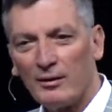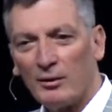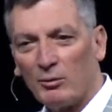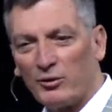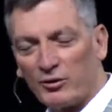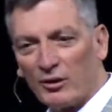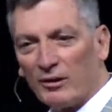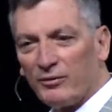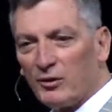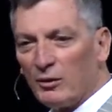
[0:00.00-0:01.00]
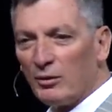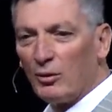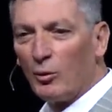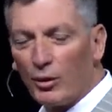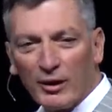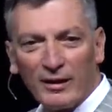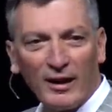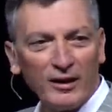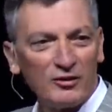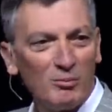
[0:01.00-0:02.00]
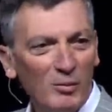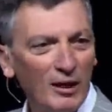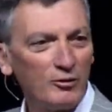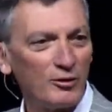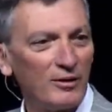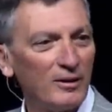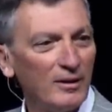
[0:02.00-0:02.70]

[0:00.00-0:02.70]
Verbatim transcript: will serve to organize and measure